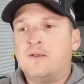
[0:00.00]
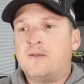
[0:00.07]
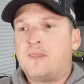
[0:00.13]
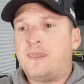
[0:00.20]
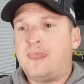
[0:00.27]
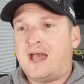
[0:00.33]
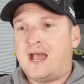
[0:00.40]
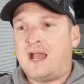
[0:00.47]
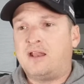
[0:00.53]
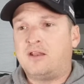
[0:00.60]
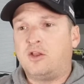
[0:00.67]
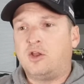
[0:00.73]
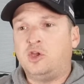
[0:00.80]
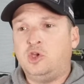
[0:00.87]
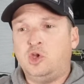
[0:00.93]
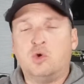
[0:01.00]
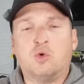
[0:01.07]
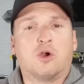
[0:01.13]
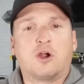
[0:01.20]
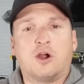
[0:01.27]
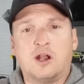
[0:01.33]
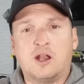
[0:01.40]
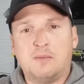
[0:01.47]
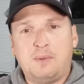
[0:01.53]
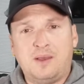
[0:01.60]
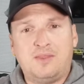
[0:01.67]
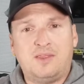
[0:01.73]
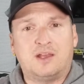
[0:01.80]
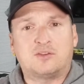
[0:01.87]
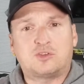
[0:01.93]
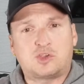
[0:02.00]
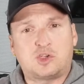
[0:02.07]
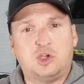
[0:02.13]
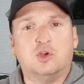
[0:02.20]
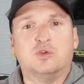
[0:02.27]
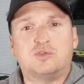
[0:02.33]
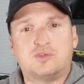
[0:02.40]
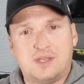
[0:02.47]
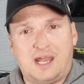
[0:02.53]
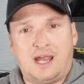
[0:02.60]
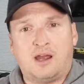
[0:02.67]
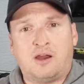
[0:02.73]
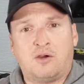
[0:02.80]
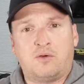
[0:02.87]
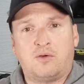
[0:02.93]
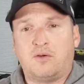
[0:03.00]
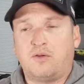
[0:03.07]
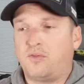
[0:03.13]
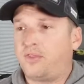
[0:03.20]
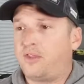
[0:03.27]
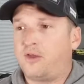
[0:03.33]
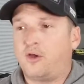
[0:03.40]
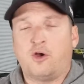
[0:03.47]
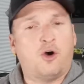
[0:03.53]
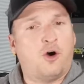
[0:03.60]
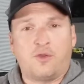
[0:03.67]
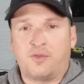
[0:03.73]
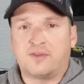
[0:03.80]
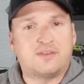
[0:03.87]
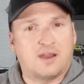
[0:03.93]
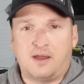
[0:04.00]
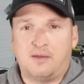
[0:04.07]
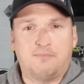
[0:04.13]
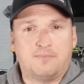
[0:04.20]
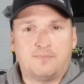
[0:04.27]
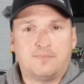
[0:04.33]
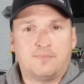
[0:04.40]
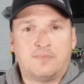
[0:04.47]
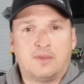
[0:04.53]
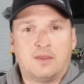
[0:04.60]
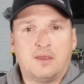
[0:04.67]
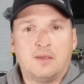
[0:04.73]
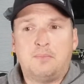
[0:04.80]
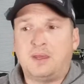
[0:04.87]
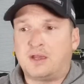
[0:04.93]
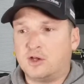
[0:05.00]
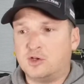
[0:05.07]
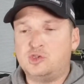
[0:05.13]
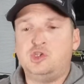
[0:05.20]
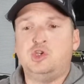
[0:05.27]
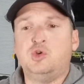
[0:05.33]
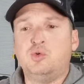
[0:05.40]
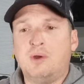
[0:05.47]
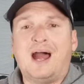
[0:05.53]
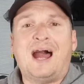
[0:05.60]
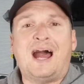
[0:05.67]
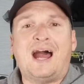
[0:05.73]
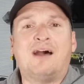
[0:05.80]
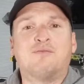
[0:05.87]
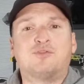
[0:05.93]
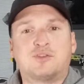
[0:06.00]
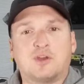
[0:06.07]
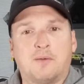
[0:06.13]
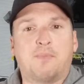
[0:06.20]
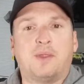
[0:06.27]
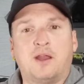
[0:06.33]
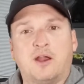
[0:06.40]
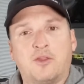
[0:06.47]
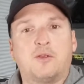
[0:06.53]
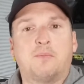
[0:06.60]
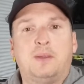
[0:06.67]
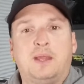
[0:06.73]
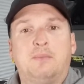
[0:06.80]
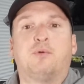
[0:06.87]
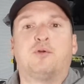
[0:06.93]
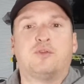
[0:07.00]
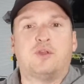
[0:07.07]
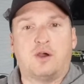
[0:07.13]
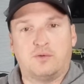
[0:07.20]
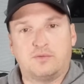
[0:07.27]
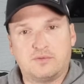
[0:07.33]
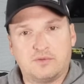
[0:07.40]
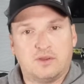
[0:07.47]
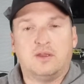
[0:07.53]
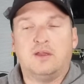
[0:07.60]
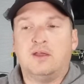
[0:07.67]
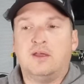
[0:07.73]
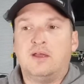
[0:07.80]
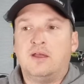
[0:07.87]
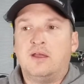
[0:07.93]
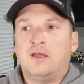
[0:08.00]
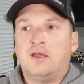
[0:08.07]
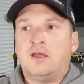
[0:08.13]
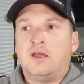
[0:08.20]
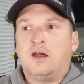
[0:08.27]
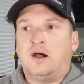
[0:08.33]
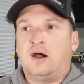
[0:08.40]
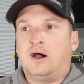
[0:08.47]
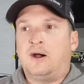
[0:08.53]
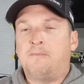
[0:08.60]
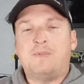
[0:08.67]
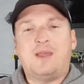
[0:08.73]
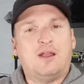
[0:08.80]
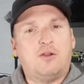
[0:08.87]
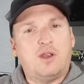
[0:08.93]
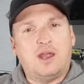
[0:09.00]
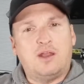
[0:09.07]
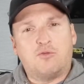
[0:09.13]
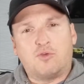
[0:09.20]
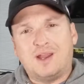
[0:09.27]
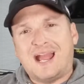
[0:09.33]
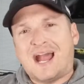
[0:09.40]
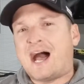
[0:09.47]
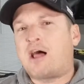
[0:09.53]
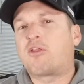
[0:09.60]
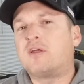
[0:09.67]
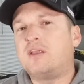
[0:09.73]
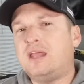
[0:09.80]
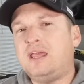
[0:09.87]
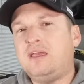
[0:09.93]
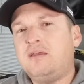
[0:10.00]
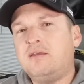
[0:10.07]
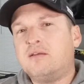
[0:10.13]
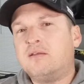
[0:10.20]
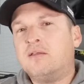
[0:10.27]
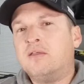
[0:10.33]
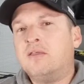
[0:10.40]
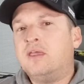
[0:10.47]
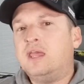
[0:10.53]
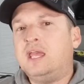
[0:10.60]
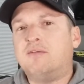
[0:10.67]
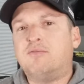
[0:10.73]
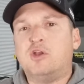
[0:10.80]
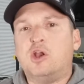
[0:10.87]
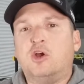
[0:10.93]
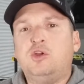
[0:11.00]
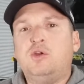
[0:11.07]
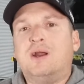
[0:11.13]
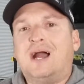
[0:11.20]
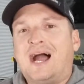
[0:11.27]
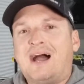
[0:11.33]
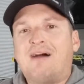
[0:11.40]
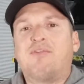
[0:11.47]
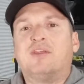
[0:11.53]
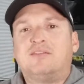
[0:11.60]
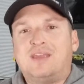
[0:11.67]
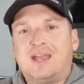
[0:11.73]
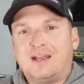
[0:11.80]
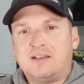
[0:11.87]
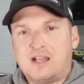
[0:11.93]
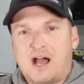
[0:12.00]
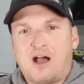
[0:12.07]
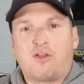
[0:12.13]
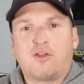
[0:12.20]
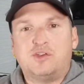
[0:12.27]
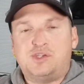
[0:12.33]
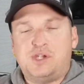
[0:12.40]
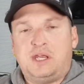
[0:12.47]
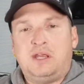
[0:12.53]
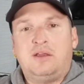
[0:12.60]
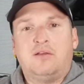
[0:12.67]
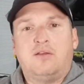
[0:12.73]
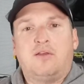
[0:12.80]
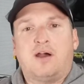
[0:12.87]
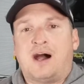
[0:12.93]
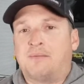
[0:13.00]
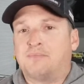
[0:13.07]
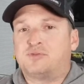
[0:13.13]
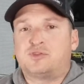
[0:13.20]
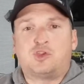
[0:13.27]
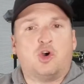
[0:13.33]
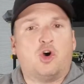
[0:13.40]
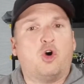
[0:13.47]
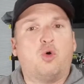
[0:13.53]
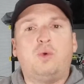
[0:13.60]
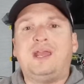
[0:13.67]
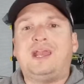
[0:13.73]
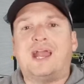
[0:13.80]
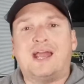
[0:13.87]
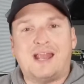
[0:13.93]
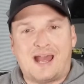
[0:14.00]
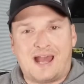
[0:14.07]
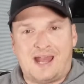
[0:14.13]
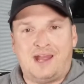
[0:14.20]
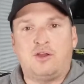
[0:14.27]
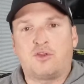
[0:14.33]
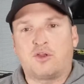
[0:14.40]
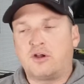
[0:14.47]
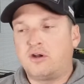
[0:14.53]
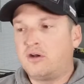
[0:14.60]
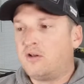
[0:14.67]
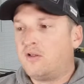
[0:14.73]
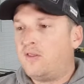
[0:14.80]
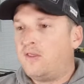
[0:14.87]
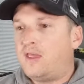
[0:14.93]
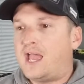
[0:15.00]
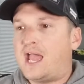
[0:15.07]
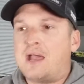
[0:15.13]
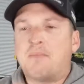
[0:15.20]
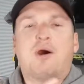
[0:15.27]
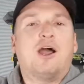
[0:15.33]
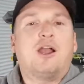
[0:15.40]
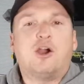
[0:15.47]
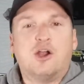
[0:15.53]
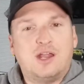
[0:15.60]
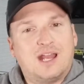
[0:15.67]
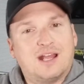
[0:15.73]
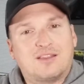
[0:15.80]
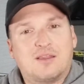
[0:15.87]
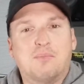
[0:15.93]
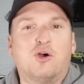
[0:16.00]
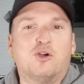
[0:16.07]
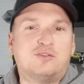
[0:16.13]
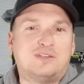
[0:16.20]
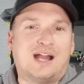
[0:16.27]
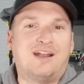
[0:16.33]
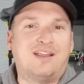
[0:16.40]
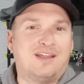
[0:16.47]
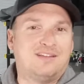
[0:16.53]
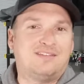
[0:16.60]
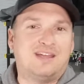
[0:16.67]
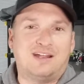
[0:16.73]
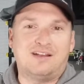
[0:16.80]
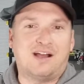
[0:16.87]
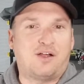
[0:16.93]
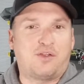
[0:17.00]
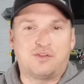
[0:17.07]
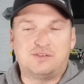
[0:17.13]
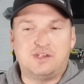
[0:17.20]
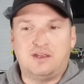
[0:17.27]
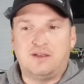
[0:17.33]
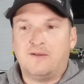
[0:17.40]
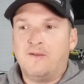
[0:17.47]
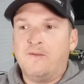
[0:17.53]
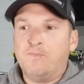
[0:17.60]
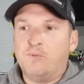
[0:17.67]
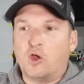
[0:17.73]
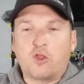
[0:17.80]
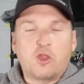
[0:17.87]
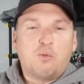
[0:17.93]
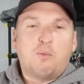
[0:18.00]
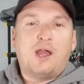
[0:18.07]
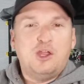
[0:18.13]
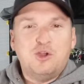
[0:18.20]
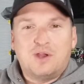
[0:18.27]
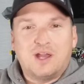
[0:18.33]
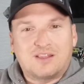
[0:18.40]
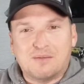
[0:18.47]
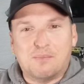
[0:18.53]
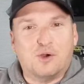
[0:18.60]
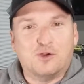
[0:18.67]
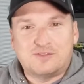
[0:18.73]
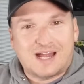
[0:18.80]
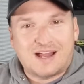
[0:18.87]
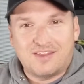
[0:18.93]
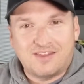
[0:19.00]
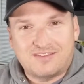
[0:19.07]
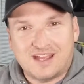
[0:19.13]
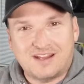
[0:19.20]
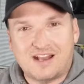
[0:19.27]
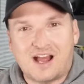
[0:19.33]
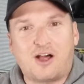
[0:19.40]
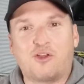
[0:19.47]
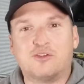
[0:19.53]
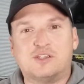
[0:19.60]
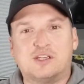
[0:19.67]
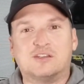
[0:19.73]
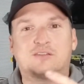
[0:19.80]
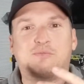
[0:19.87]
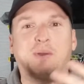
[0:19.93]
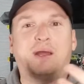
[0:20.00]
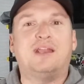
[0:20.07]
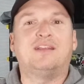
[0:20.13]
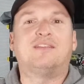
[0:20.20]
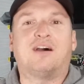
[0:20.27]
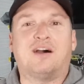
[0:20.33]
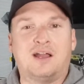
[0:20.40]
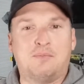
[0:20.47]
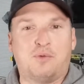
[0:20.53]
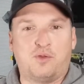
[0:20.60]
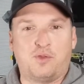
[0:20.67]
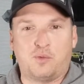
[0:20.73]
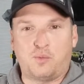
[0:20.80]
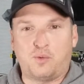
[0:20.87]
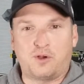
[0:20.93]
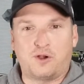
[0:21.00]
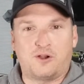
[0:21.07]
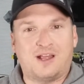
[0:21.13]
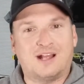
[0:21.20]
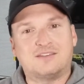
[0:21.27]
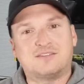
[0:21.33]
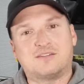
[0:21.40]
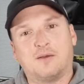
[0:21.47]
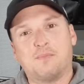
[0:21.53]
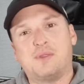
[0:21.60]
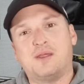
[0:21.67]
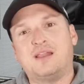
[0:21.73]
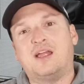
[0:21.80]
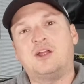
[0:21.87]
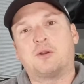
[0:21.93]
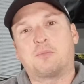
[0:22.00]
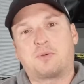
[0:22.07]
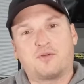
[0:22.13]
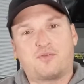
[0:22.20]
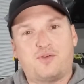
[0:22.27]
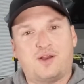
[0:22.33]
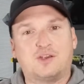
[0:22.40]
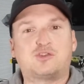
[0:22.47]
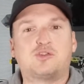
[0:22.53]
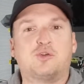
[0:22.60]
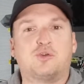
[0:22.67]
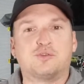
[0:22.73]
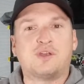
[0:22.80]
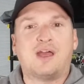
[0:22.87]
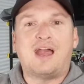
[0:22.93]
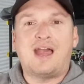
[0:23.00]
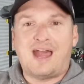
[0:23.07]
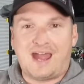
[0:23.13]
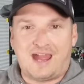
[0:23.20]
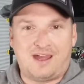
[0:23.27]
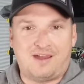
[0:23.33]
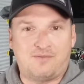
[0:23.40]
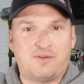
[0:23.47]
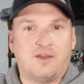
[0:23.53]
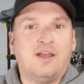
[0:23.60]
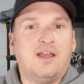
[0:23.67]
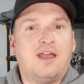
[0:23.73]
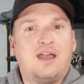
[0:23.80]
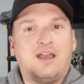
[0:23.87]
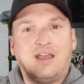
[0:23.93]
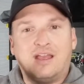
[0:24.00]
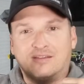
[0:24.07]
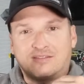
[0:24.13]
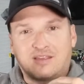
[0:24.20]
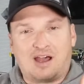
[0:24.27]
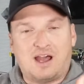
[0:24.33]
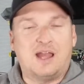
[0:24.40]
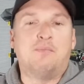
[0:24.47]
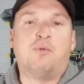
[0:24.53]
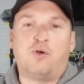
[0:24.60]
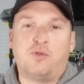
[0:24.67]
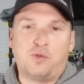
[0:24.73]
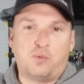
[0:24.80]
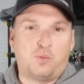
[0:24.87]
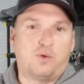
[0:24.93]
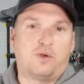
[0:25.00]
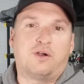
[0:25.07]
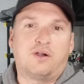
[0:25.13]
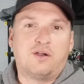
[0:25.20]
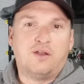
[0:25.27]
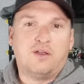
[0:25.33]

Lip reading: that you are going to be the excuse now all the time because you have something other people don't. In reality, even though you have the technology, I'm still a weekend angler. Am I going to get the most out of that technology? The only way you get the most out of the technology is spending time on the water. That's something that your professionals have, is time on the water.